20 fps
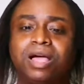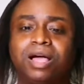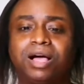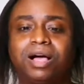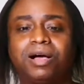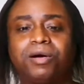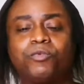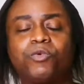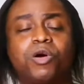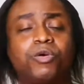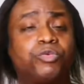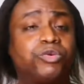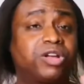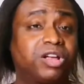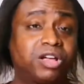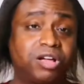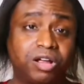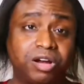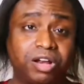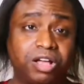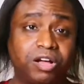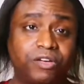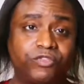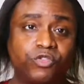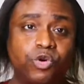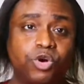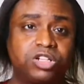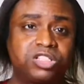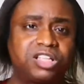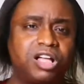where we're gonna,
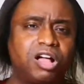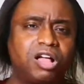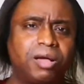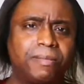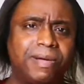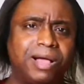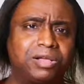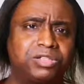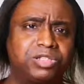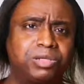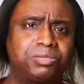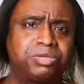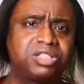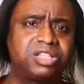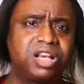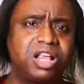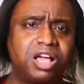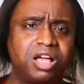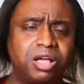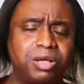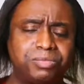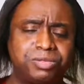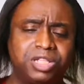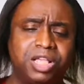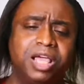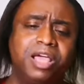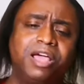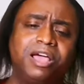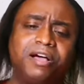of course, talk about some snubs.